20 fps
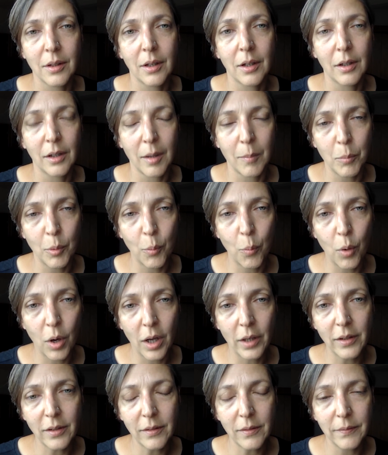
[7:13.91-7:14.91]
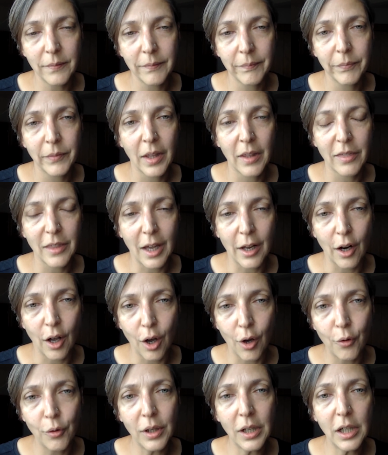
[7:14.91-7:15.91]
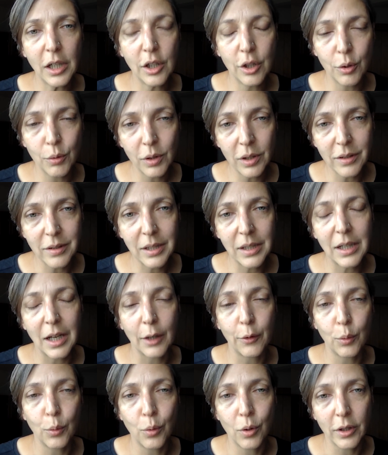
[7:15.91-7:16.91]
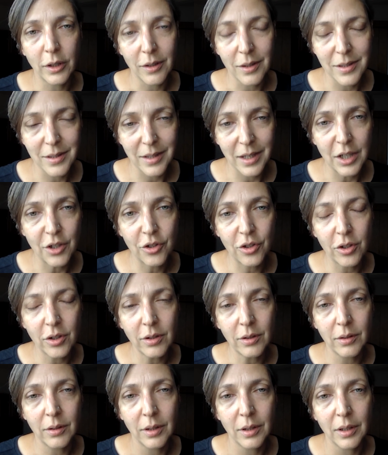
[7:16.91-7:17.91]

Number one, that only unity and organisation